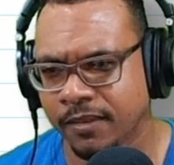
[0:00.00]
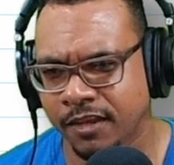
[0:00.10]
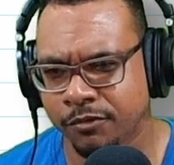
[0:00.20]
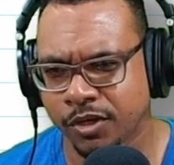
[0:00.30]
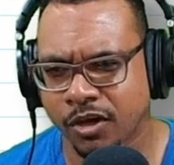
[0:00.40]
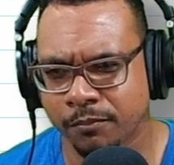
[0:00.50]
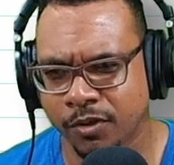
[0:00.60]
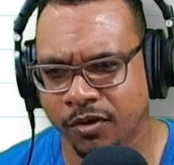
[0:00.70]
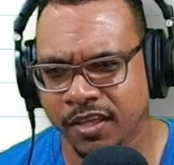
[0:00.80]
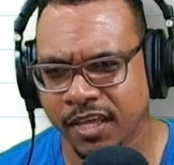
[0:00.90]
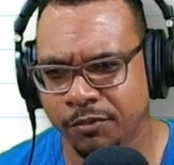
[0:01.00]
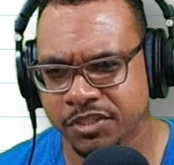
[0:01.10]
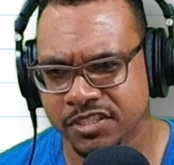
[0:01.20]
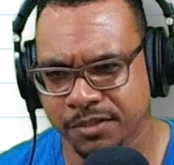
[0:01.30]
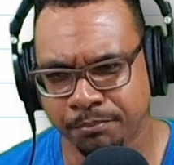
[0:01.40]
Then if you want to come down here,
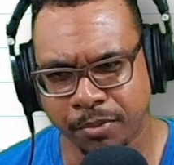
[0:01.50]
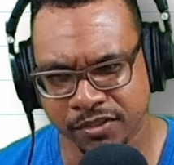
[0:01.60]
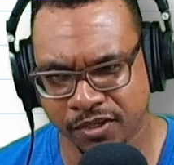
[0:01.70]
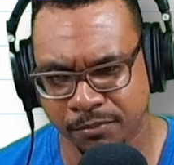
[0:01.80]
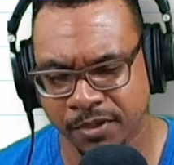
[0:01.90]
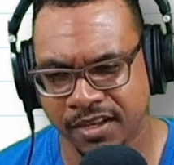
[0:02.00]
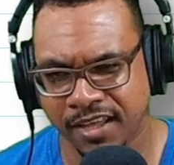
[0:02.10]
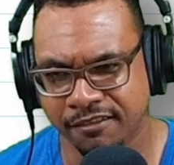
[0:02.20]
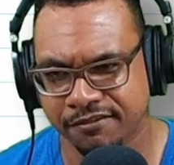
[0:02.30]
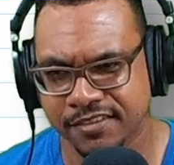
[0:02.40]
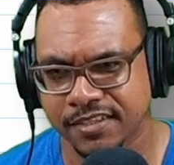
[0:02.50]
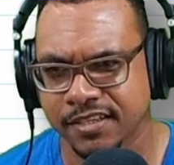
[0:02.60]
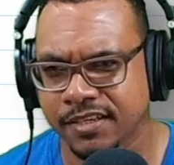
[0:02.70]
which is the bottom left,